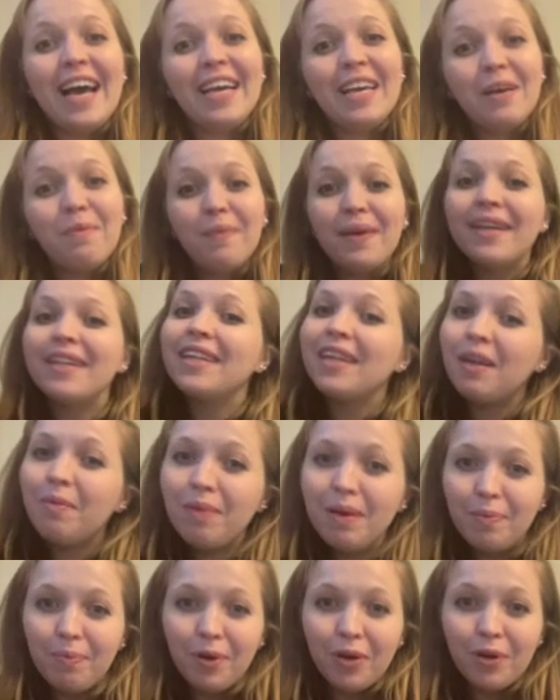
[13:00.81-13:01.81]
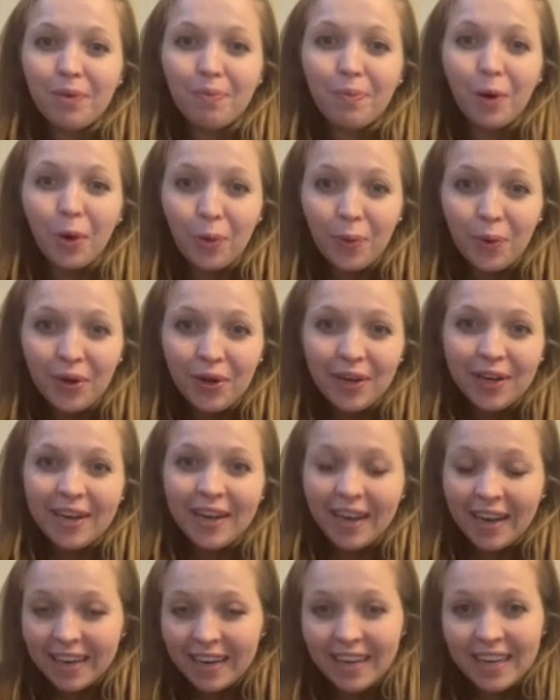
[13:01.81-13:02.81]
could be a little bit more mobile and
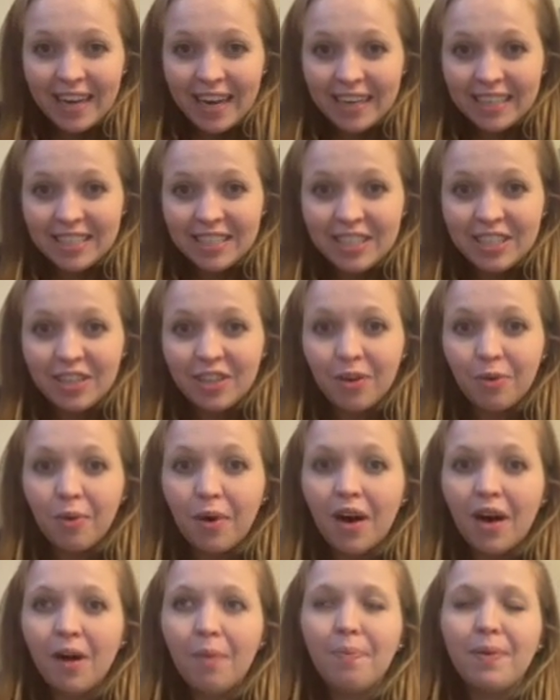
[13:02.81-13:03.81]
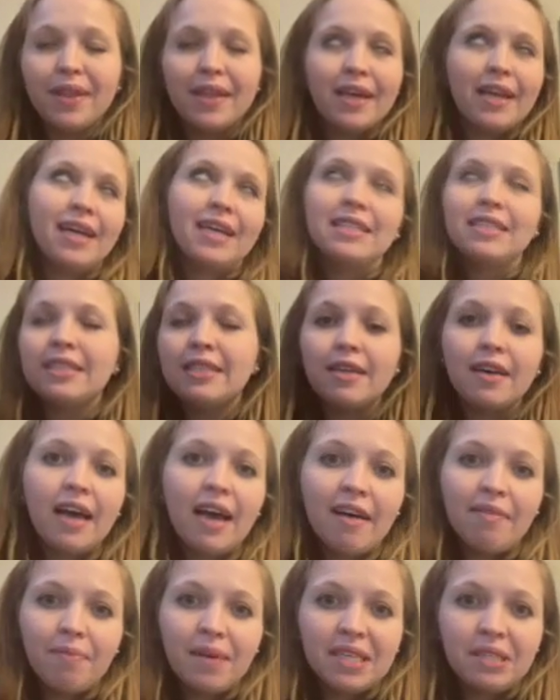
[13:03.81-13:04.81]
not connected to the wall, but then I still
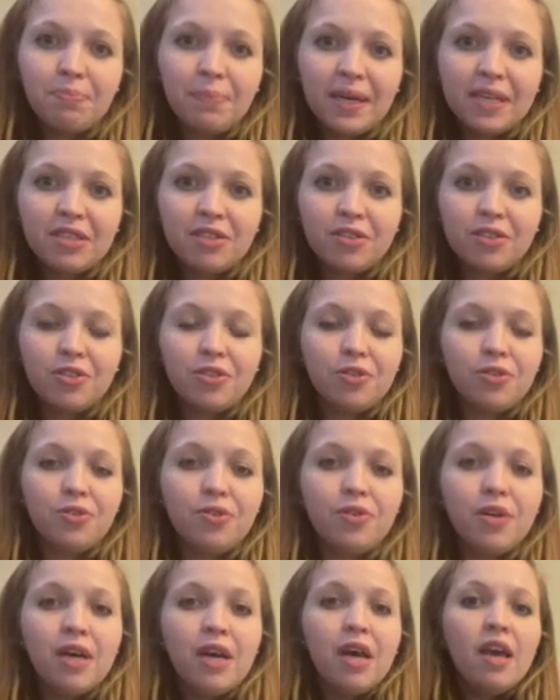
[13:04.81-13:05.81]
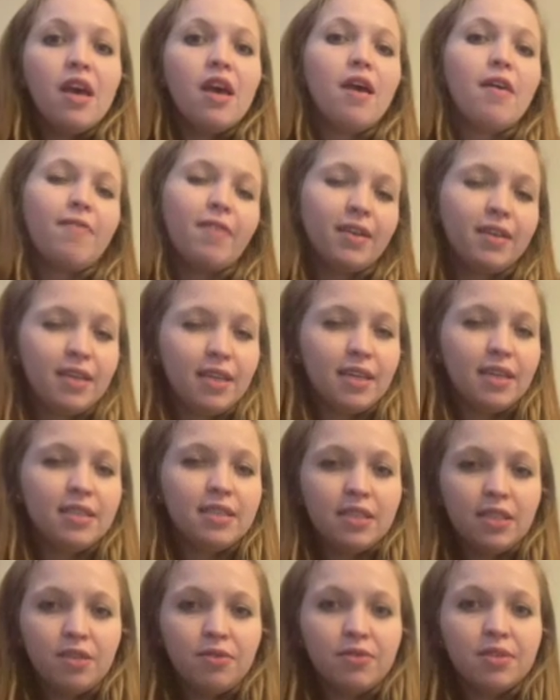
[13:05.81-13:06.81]
have my Spectra 2 if I needed
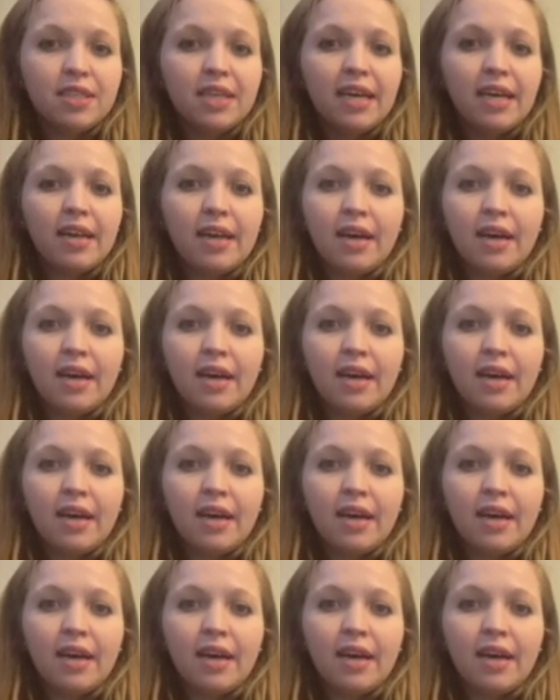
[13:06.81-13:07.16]
to use it.